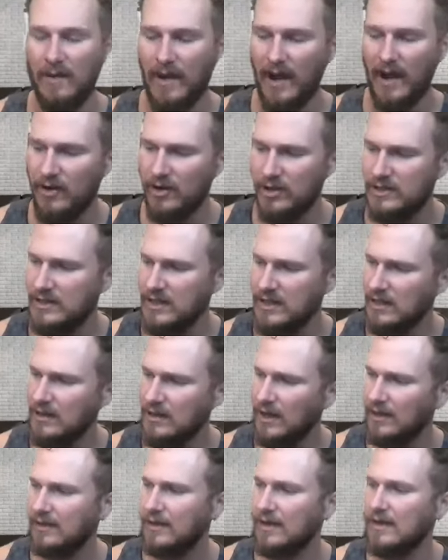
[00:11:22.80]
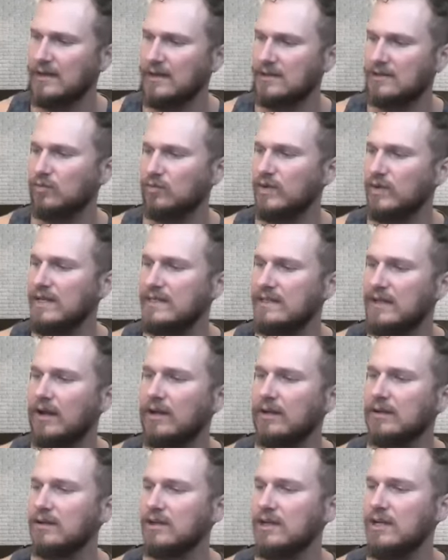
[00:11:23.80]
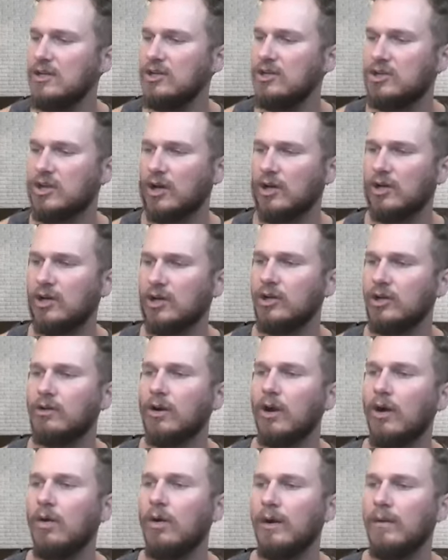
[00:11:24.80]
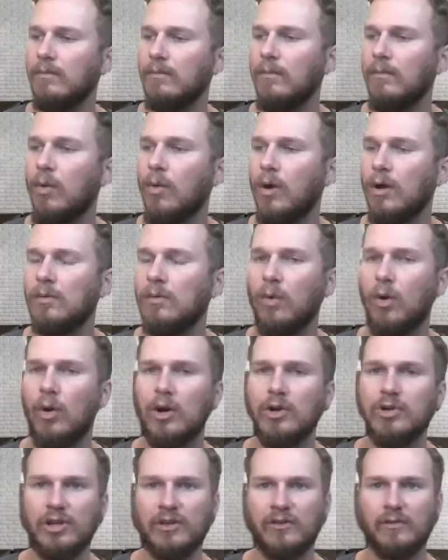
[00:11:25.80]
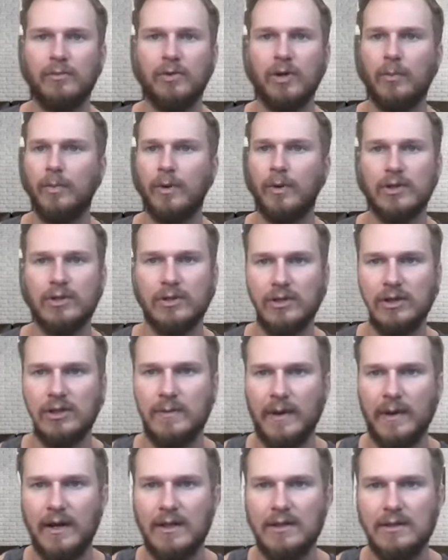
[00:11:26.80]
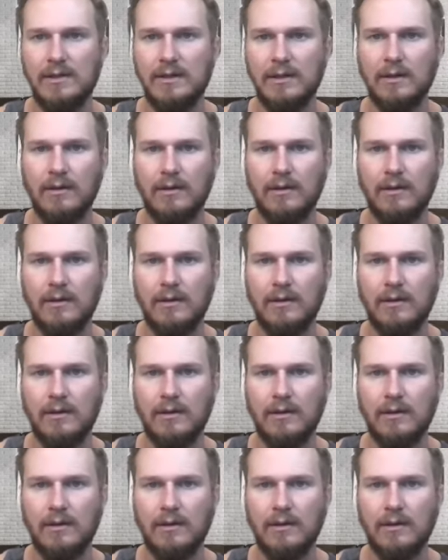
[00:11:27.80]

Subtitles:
Have you seen like this reselling niche starting to grow and more just from your personal experience?